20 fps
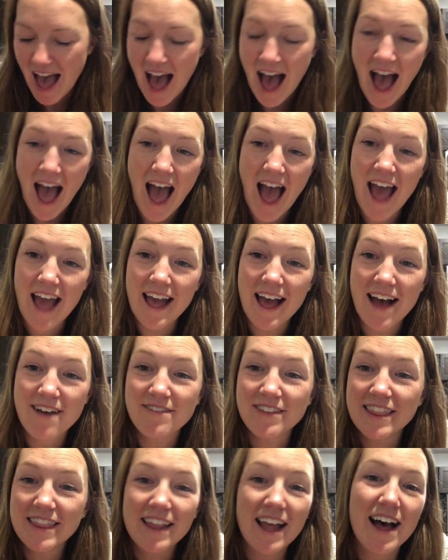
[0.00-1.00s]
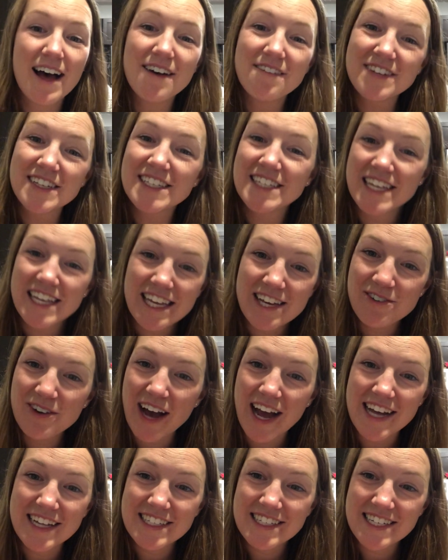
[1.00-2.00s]
I have loved seeing you
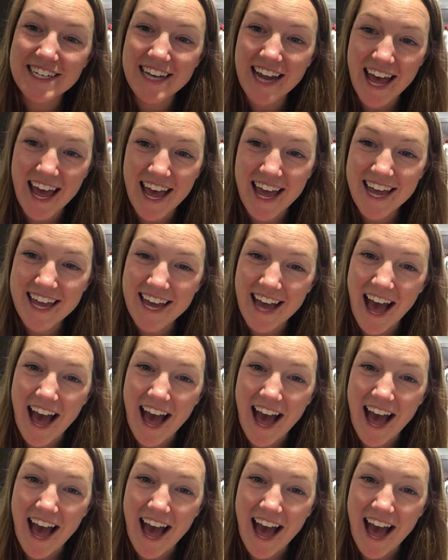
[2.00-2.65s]
guys today.